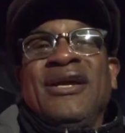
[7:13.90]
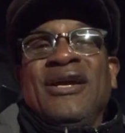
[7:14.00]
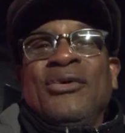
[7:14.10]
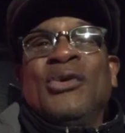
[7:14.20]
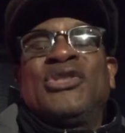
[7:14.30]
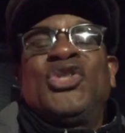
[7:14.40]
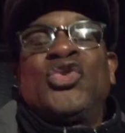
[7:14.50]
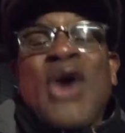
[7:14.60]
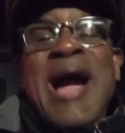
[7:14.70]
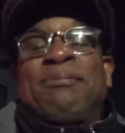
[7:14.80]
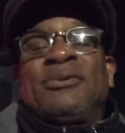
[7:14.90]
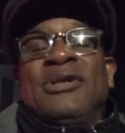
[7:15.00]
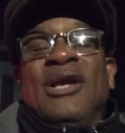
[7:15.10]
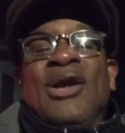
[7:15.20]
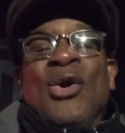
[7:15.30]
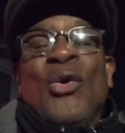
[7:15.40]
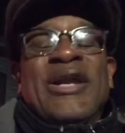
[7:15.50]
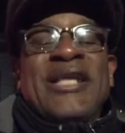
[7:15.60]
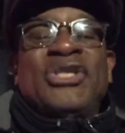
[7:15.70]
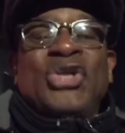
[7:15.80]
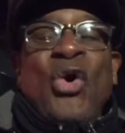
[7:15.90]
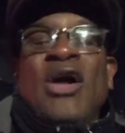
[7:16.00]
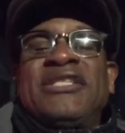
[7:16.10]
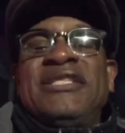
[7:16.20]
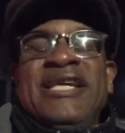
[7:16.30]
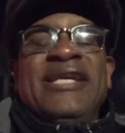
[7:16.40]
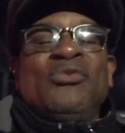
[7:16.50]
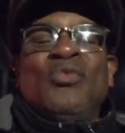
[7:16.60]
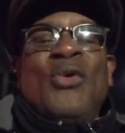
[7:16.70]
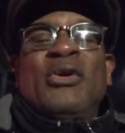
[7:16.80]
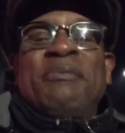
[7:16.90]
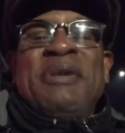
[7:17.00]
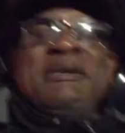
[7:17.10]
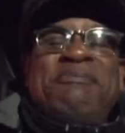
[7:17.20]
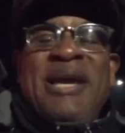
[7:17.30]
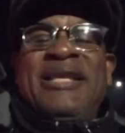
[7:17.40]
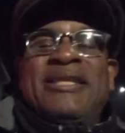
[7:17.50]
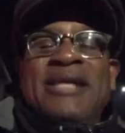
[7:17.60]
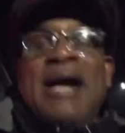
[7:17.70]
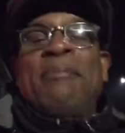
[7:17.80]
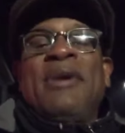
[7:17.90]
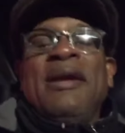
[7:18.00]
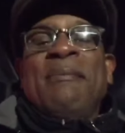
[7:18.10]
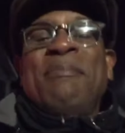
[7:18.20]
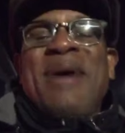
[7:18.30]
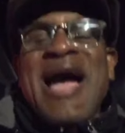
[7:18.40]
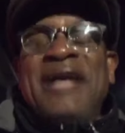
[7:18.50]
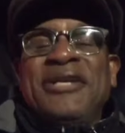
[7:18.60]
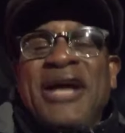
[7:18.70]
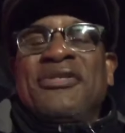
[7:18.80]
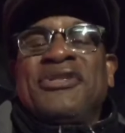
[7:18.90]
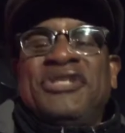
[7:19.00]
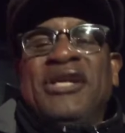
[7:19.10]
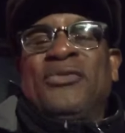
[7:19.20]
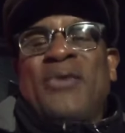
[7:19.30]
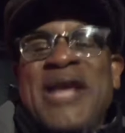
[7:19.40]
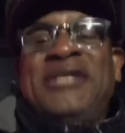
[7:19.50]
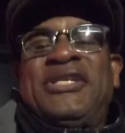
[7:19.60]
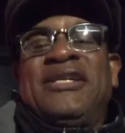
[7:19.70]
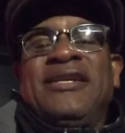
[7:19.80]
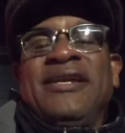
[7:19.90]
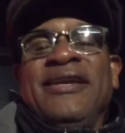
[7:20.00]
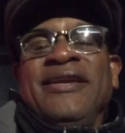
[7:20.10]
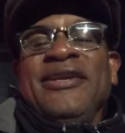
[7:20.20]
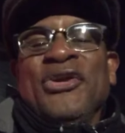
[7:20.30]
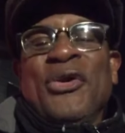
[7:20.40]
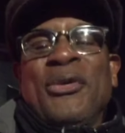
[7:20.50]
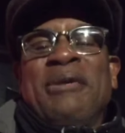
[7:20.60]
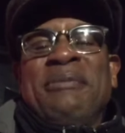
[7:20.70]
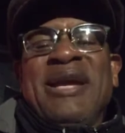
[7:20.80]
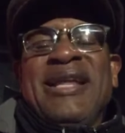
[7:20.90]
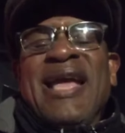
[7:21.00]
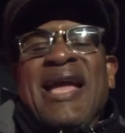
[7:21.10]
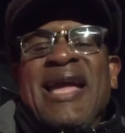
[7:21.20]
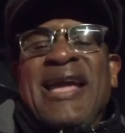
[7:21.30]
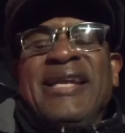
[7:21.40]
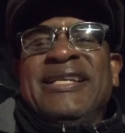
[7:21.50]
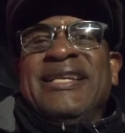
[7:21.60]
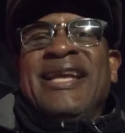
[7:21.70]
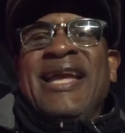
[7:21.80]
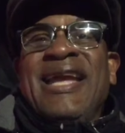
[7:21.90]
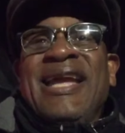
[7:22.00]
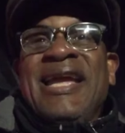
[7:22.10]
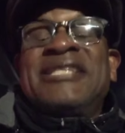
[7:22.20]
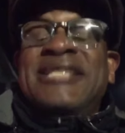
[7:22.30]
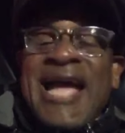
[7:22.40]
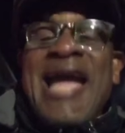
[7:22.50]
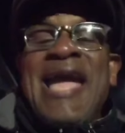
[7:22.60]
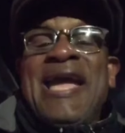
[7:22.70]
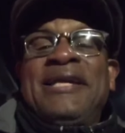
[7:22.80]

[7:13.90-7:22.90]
was dropped, or that torch didn't want to be picked up by another generation. You know what I mean? And it's sad.